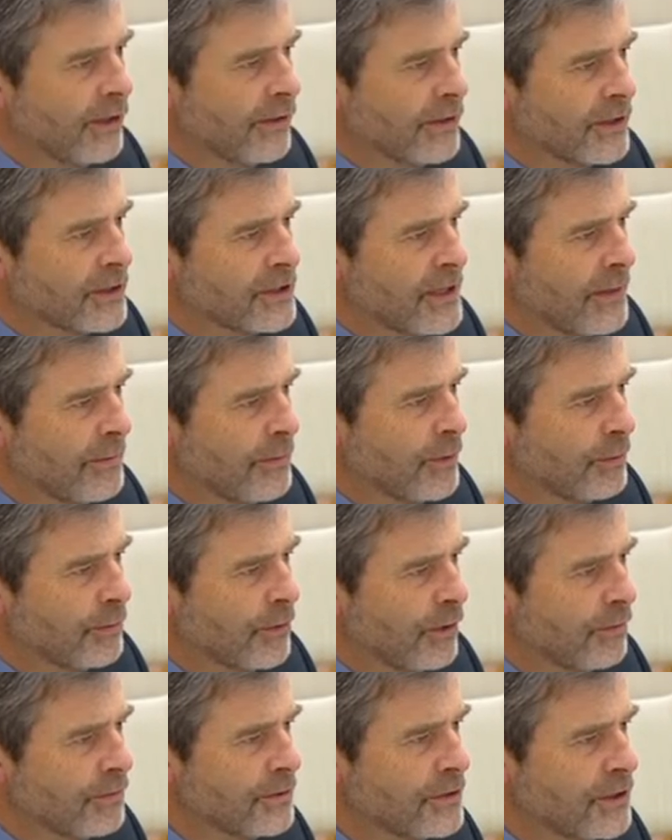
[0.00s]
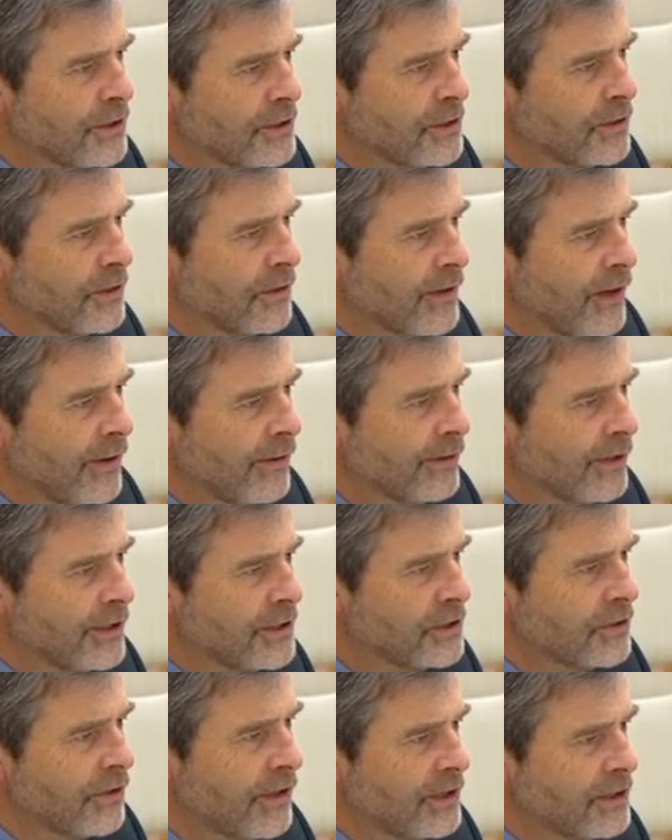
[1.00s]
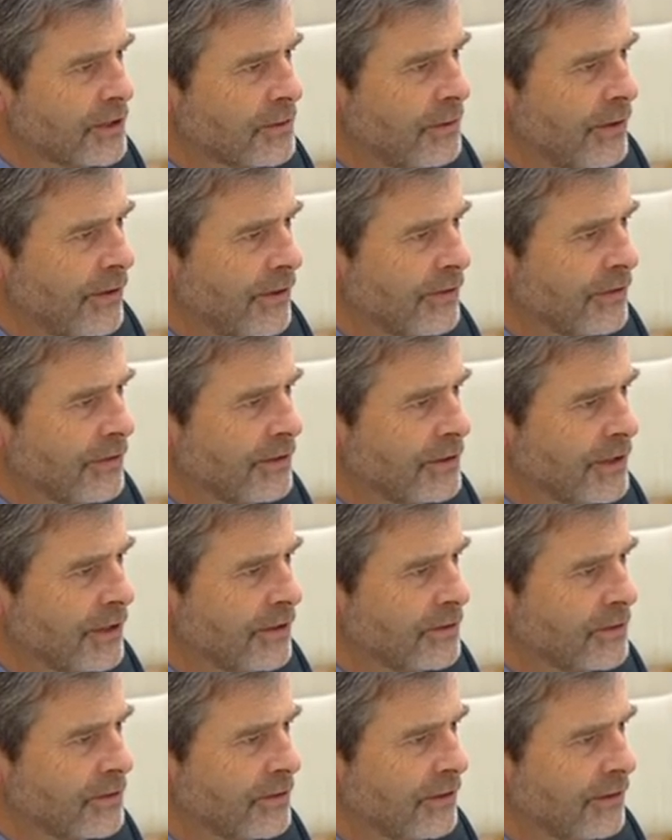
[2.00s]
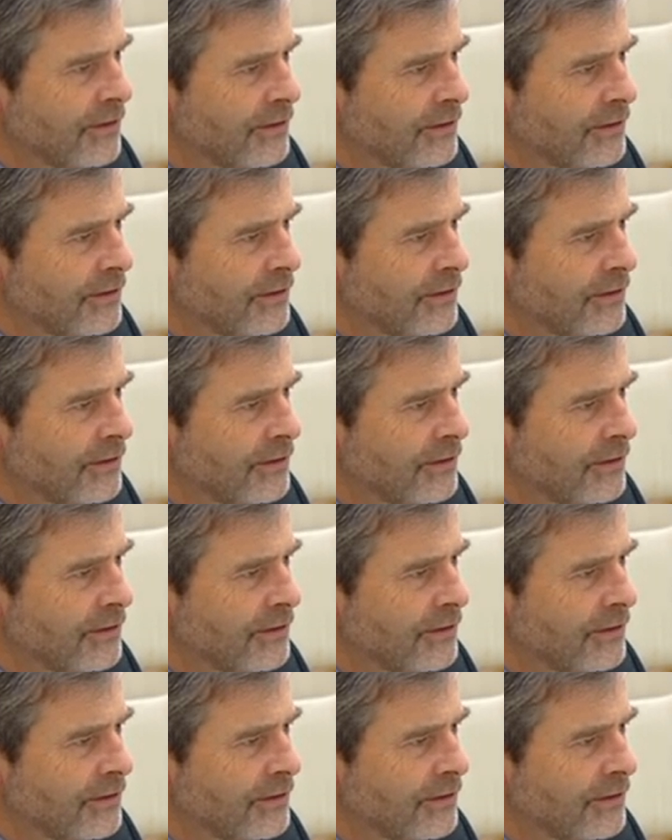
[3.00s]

accept the proposition that they were less transparent than Telstra?